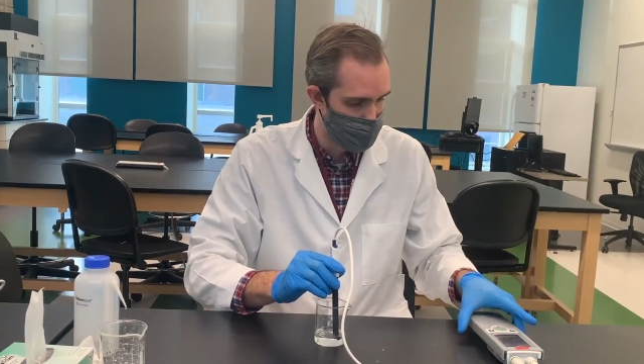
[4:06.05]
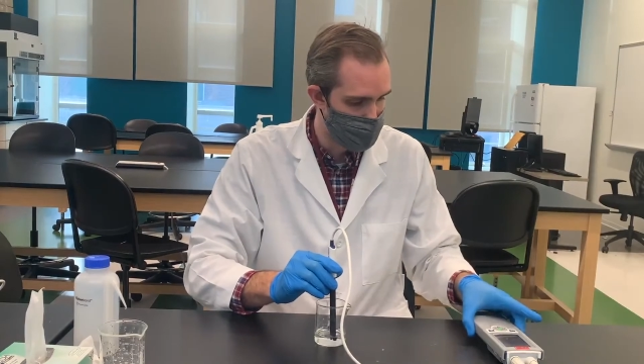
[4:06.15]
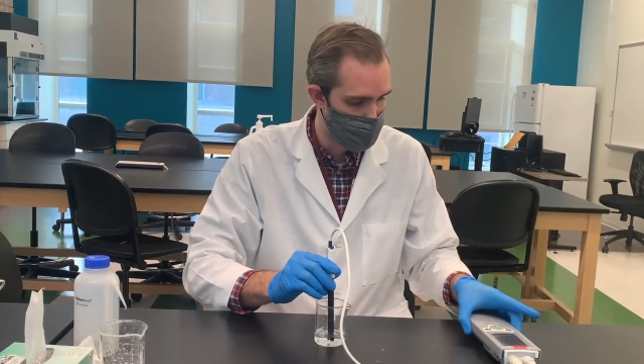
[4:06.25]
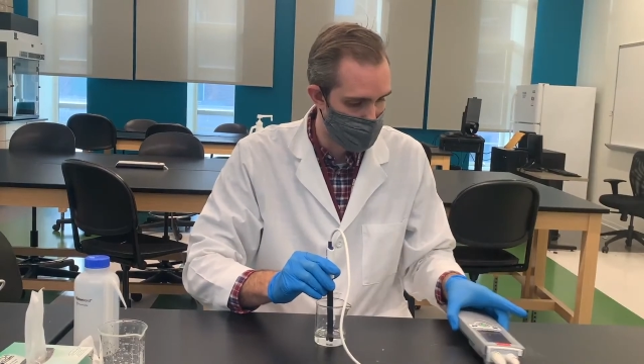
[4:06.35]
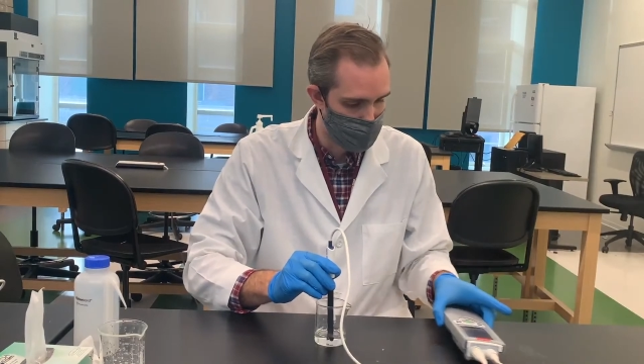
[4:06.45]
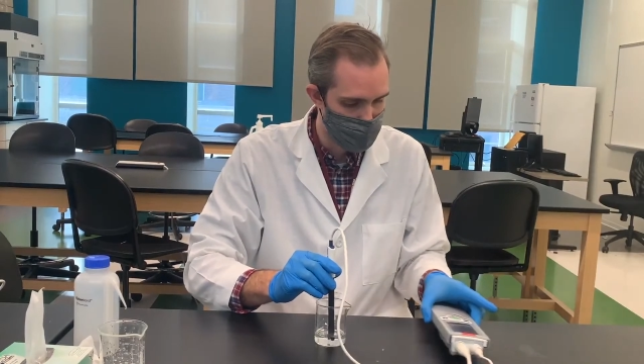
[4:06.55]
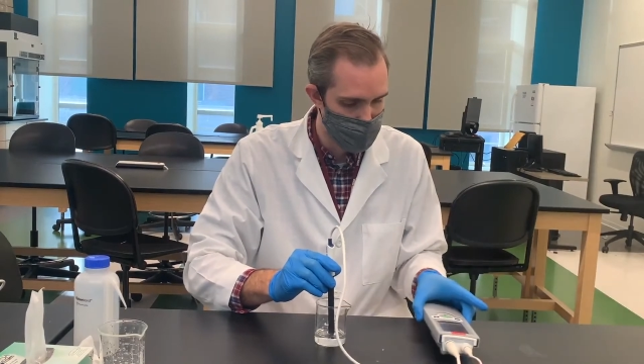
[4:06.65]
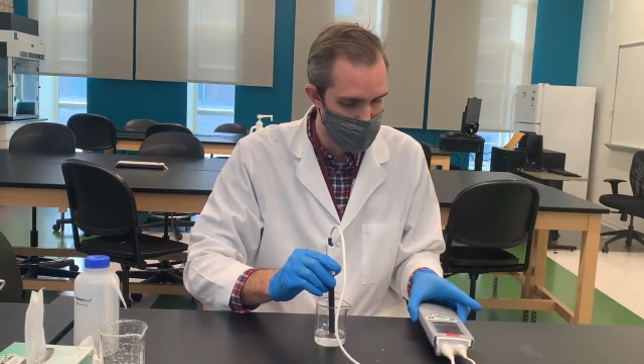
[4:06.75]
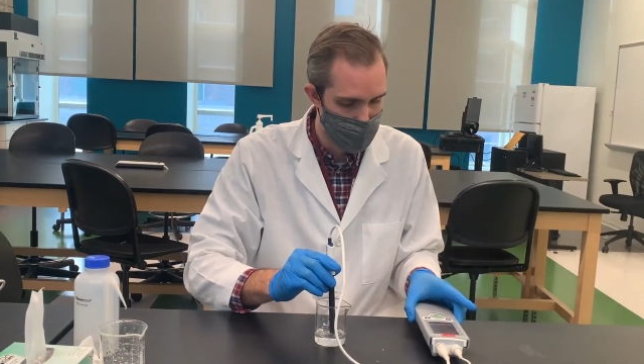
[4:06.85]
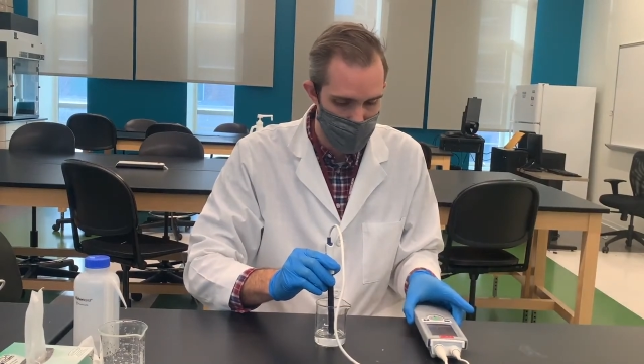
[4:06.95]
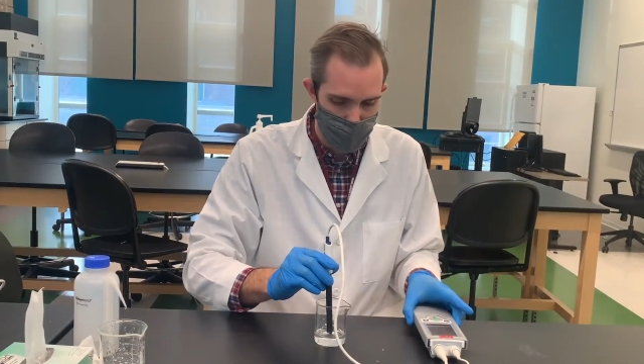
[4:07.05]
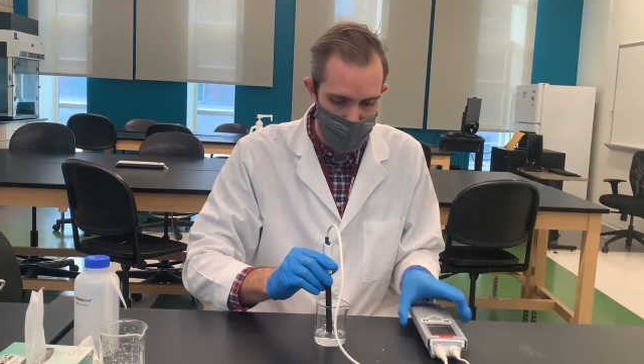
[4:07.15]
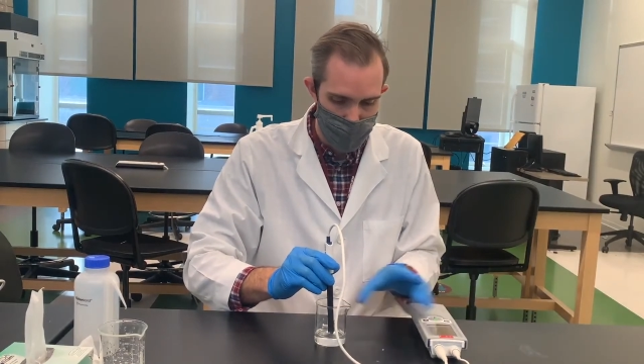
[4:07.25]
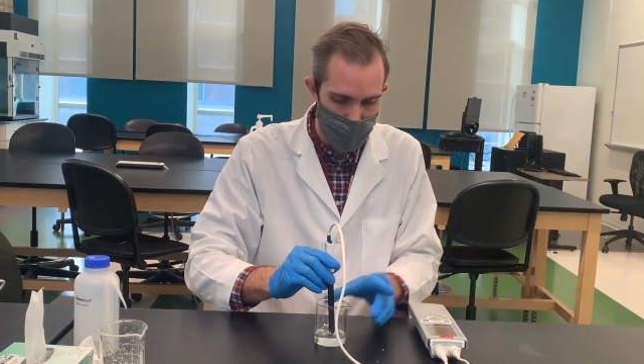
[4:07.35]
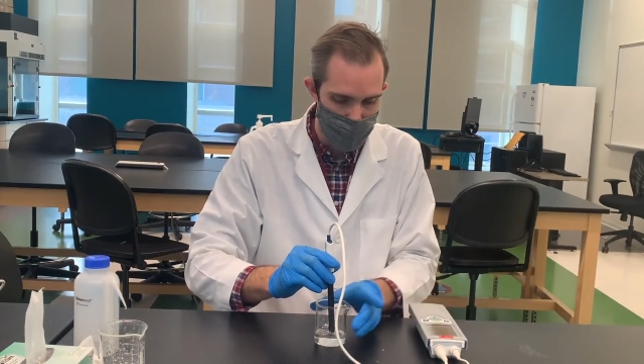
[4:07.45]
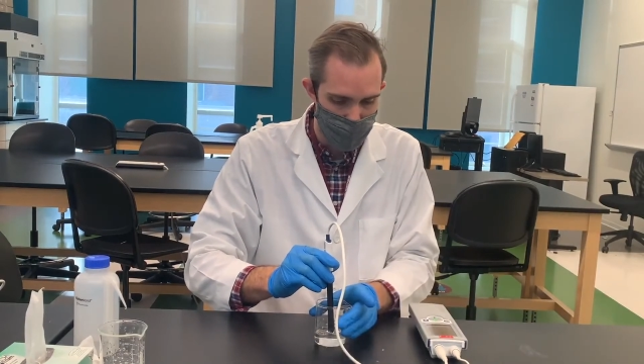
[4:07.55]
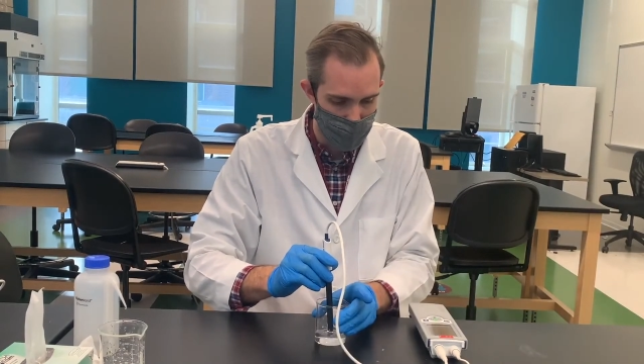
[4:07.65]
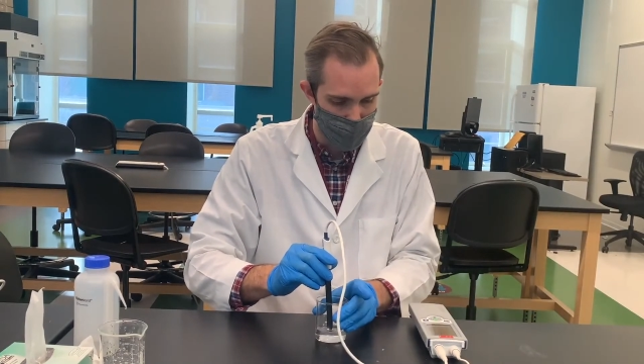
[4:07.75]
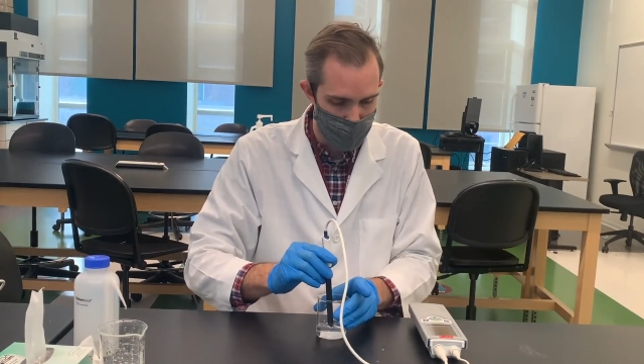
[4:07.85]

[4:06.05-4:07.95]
swirls. And you're going to